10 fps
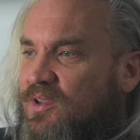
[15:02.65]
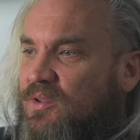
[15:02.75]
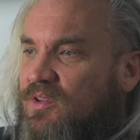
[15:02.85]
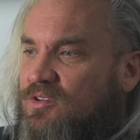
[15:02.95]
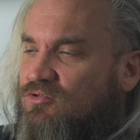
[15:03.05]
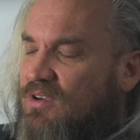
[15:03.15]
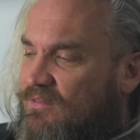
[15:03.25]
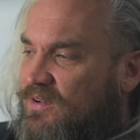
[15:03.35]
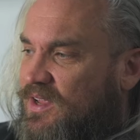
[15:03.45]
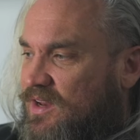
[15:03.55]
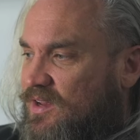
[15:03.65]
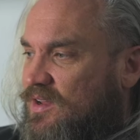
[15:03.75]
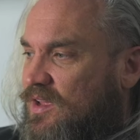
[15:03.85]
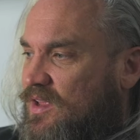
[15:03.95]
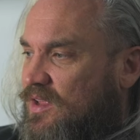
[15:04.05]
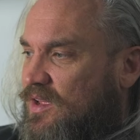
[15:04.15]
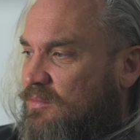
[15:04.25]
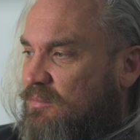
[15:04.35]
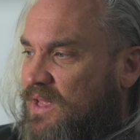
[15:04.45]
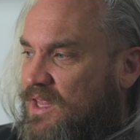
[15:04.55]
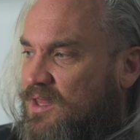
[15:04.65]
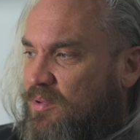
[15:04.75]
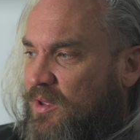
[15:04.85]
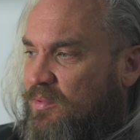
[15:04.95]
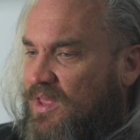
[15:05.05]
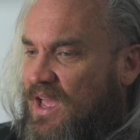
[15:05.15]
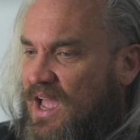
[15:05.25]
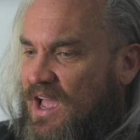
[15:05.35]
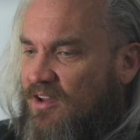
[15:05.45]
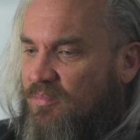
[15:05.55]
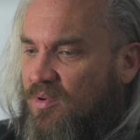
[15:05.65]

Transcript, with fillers: doing the traveling and, and meeting the people that I have,